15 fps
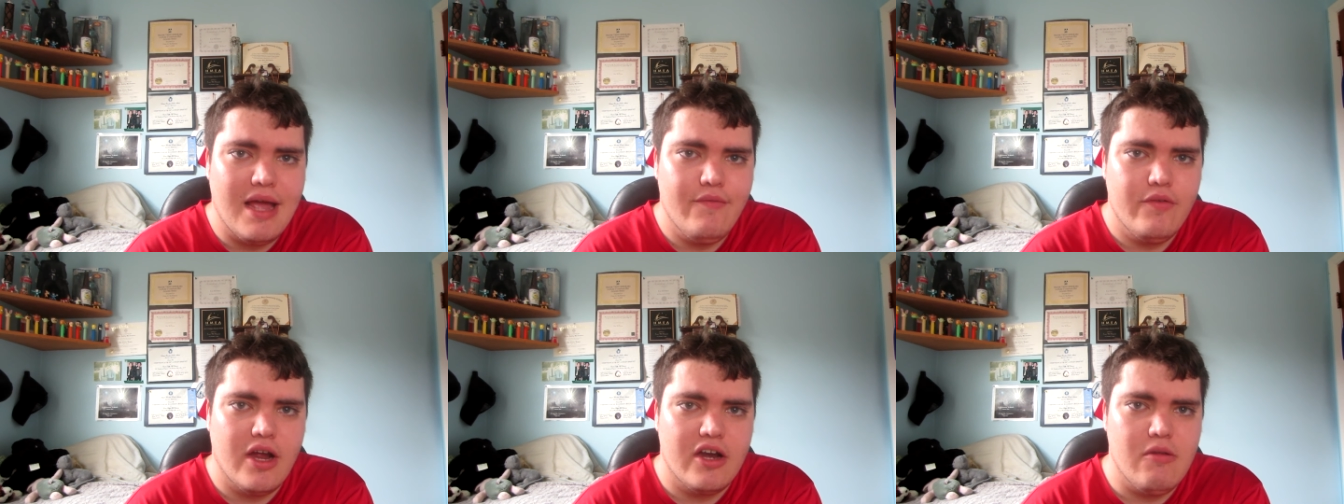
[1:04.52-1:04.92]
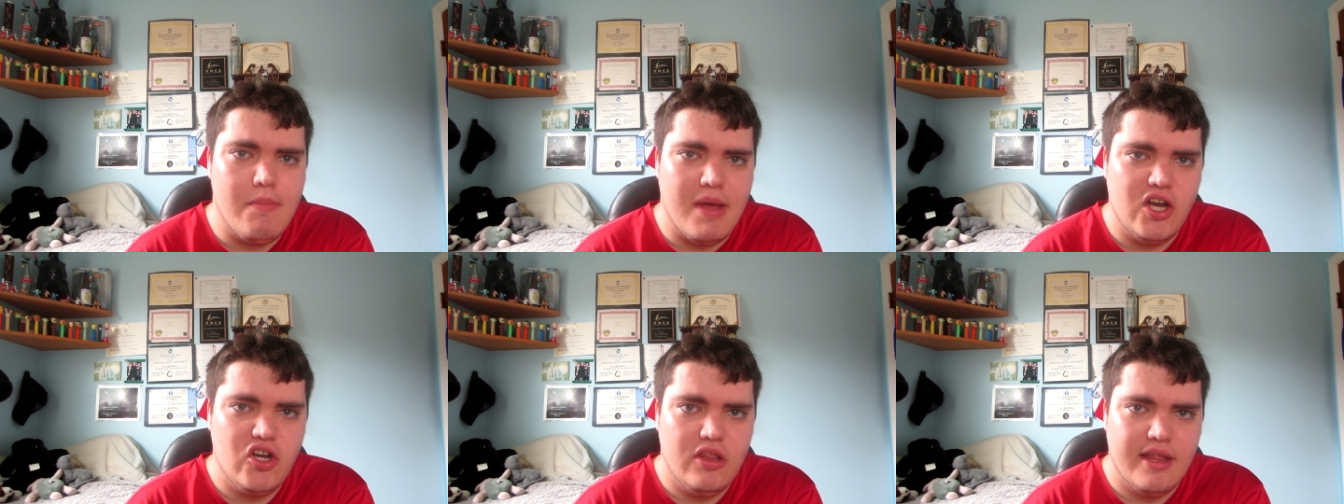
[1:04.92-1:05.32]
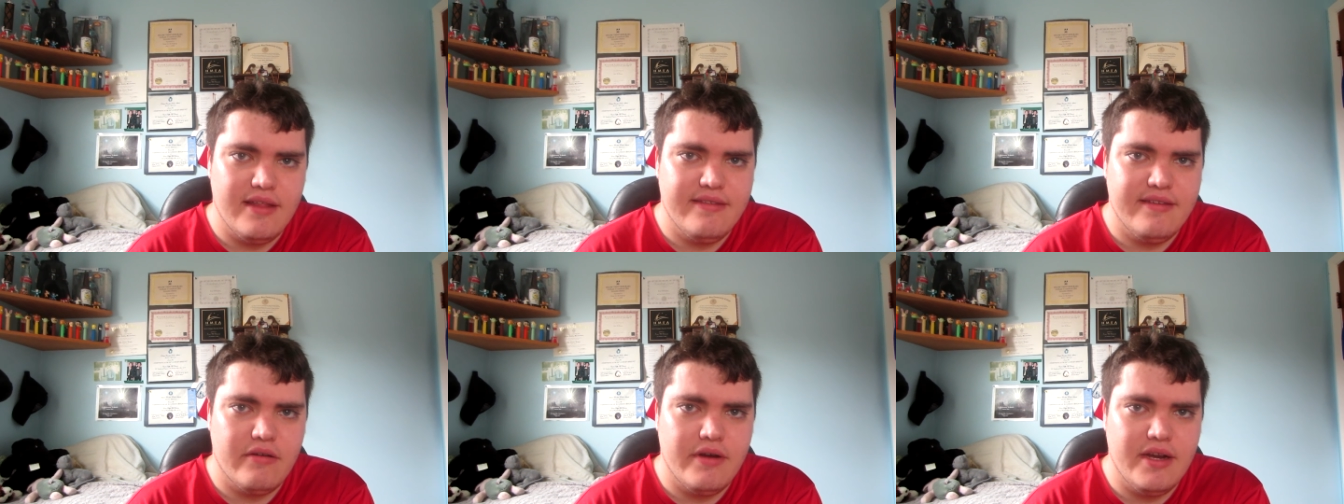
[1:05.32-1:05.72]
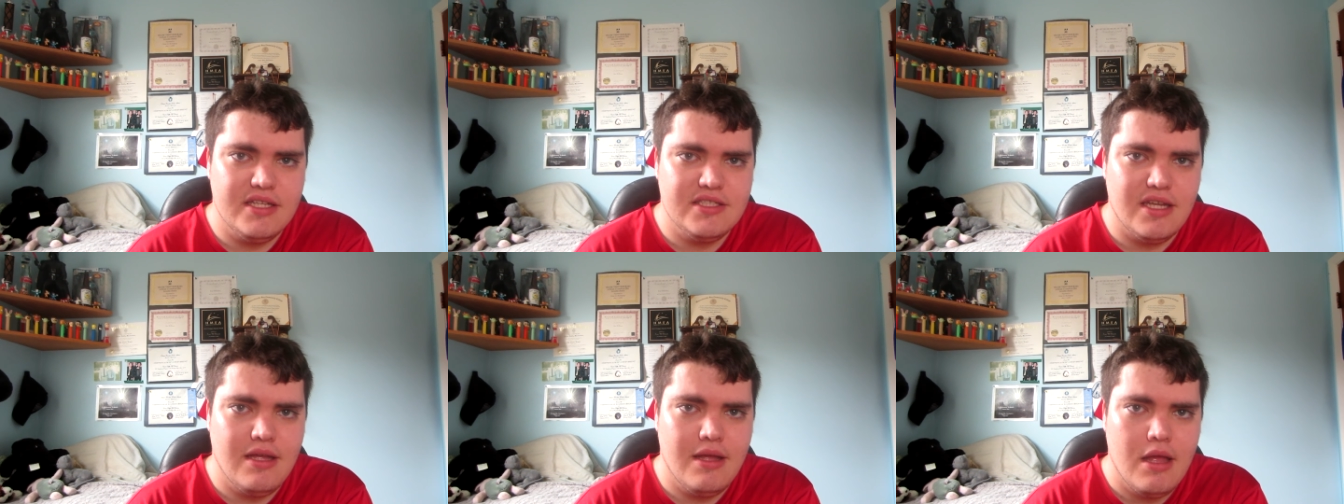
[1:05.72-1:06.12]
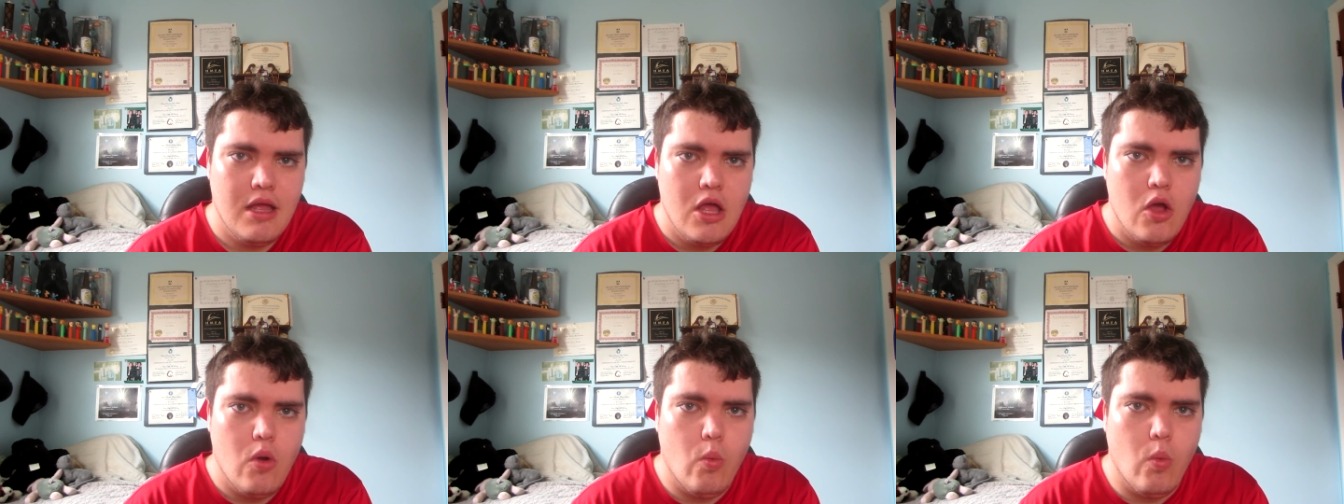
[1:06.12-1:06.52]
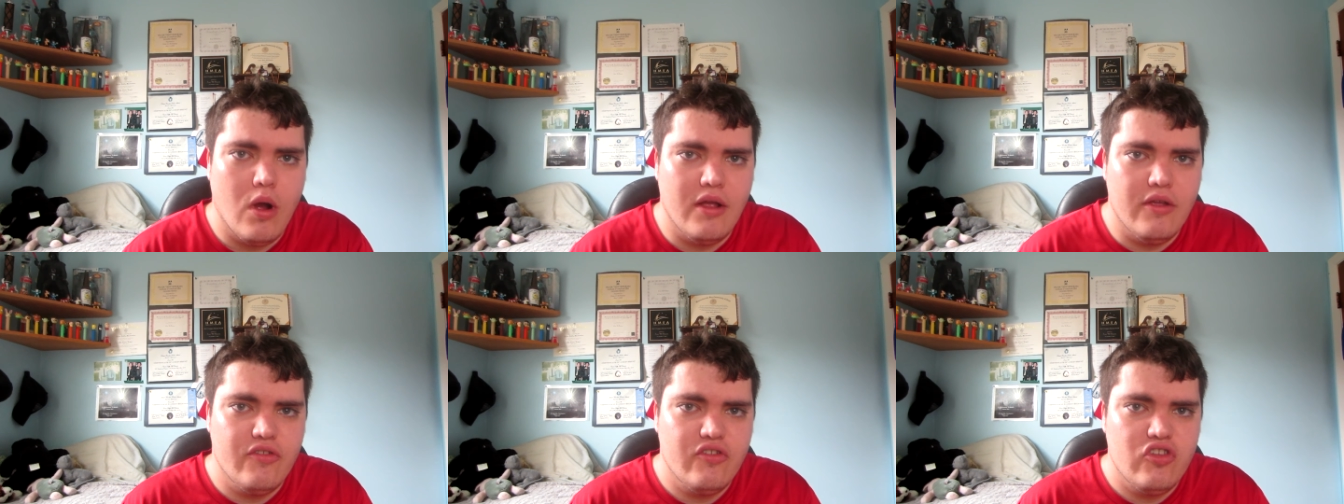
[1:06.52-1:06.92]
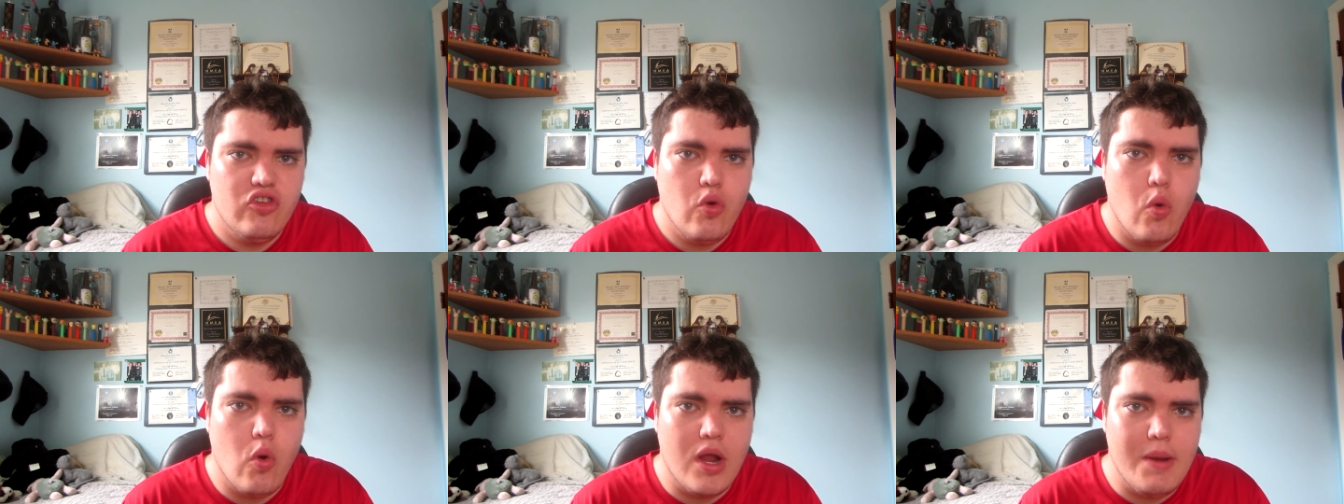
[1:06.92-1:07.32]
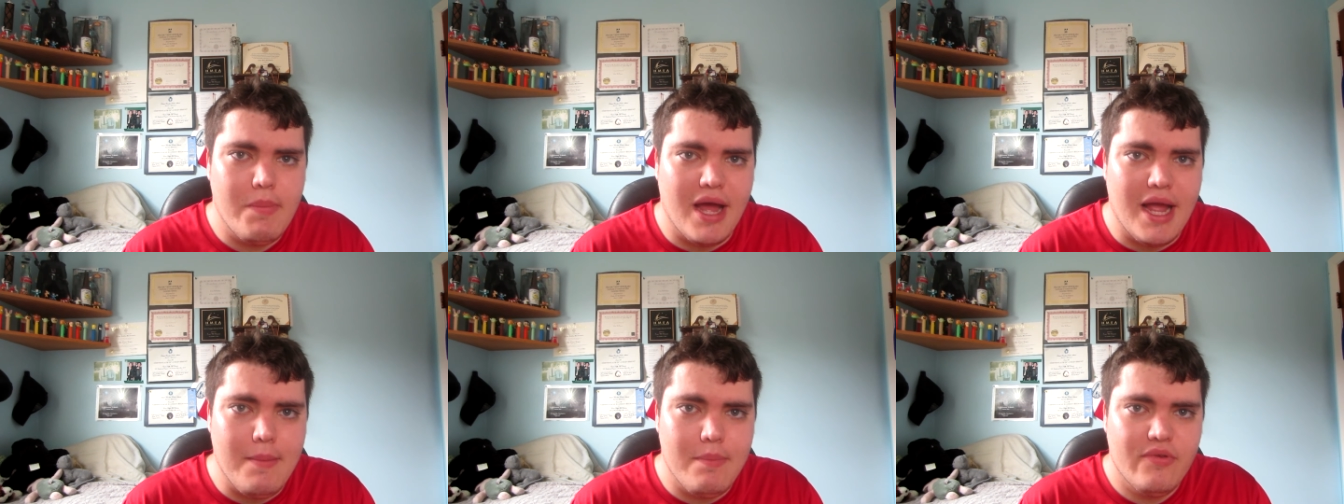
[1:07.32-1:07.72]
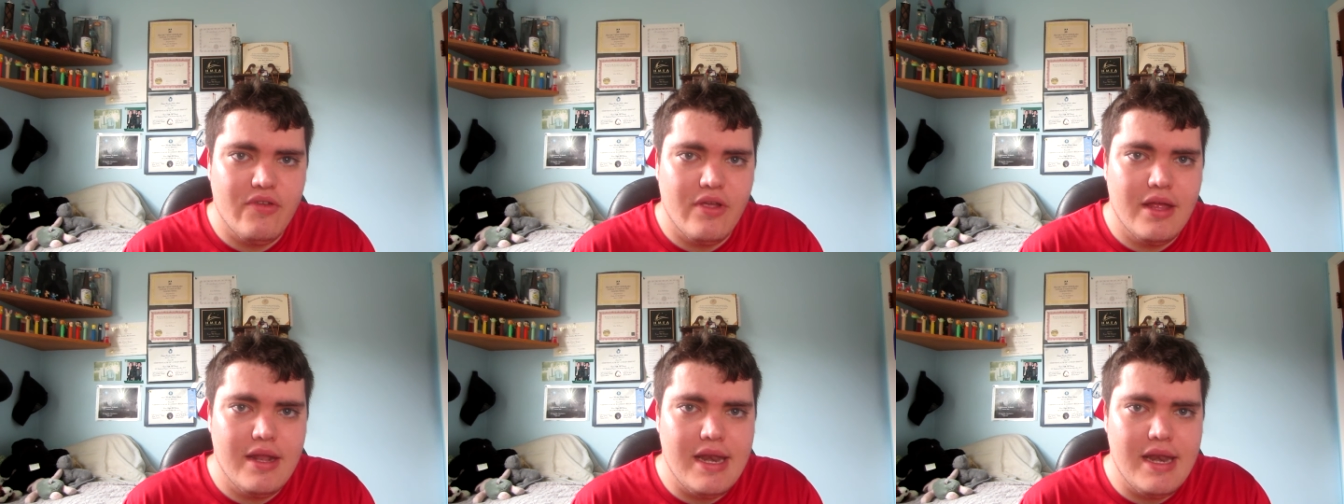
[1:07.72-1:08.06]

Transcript: I forgot to mention in that series was toy pipes.